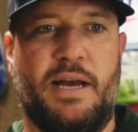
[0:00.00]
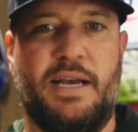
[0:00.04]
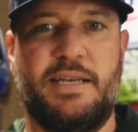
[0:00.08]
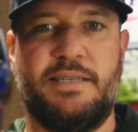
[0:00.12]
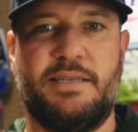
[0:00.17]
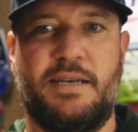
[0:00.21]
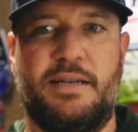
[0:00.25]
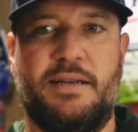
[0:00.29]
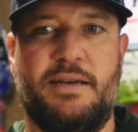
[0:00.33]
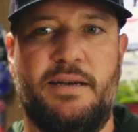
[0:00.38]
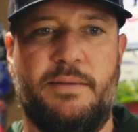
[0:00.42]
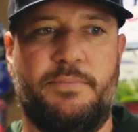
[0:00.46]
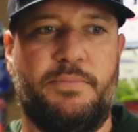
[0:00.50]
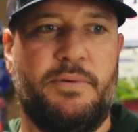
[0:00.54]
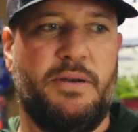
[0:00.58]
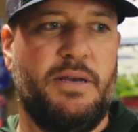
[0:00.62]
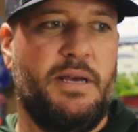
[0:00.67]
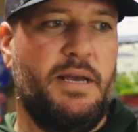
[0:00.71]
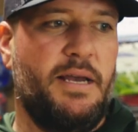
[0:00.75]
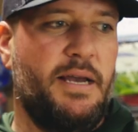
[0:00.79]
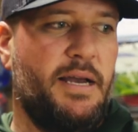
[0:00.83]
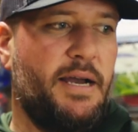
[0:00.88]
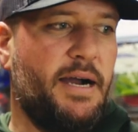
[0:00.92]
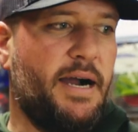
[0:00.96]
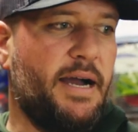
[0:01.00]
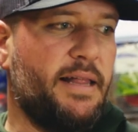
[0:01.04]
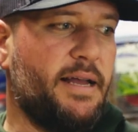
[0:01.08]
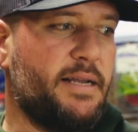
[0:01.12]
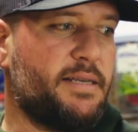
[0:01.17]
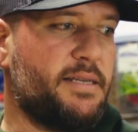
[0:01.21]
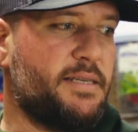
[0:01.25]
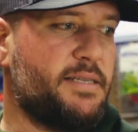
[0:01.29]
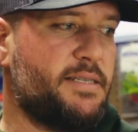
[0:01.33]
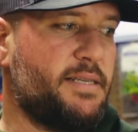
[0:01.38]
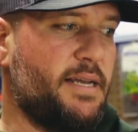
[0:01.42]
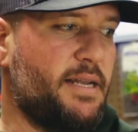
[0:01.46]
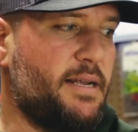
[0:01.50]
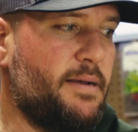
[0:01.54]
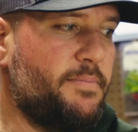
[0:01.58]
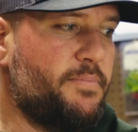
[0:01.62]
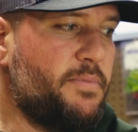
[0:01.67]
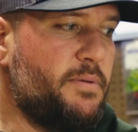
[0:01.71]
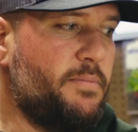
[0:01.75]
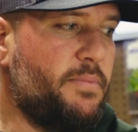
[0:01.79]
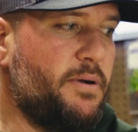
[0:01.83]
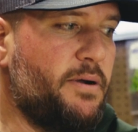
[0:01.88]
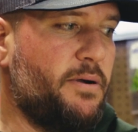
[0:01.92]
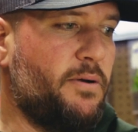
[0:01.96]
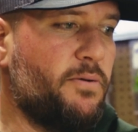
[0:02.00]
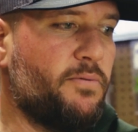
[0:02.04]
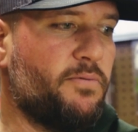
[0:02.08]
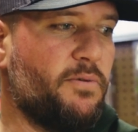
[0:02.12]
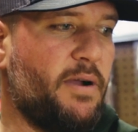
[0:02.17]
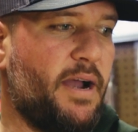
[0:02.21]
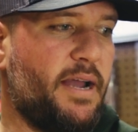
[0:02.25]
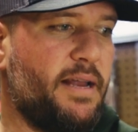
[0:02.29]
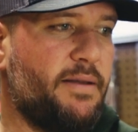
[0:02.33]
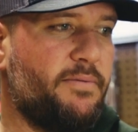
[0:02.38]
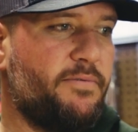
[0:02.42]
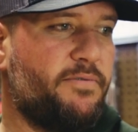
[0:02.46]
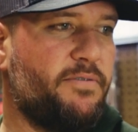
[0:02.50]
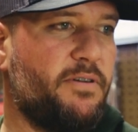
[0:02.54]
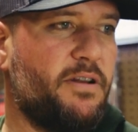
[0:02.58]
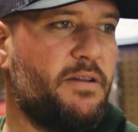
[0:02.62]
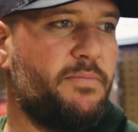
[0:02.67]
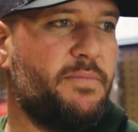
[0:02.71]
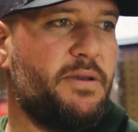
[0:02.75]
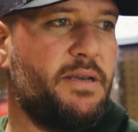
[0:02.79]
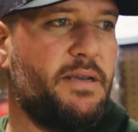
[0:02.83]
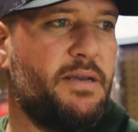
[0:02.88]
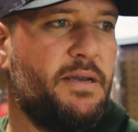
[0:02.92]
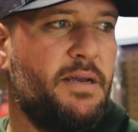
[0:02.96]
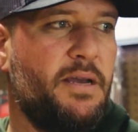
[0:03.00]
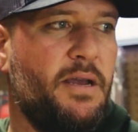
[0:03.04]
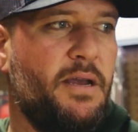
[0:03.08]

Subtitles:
I set up, I like to set up the bow right in front of me